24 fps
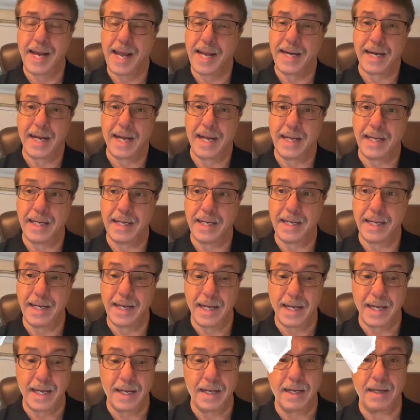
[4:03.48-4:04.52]
and
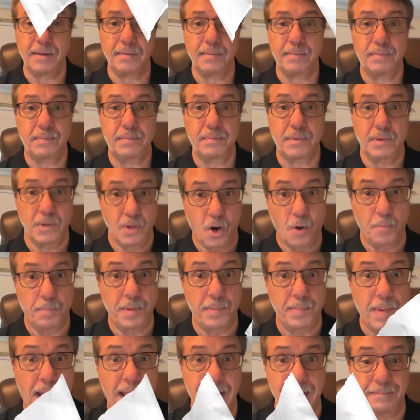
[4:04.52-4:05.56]
I hope you
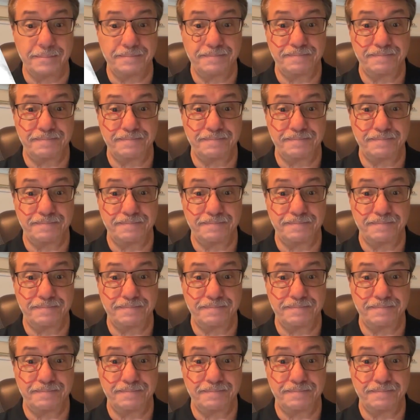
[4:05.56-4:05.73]
buy